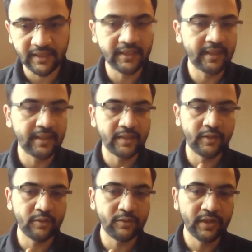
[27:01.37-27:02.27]
It can
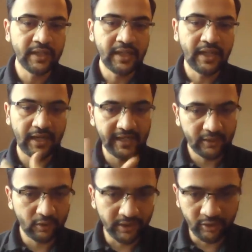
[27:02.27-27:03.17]
give you
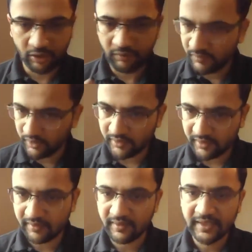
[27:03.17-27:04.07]
high quality normal
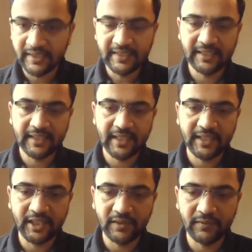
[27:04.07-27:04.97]
synthesis. It
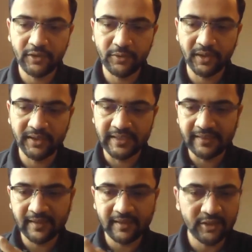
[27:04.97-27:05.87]
can give you a
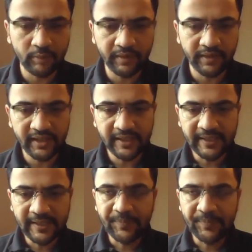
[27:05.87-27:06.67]
decent geometry.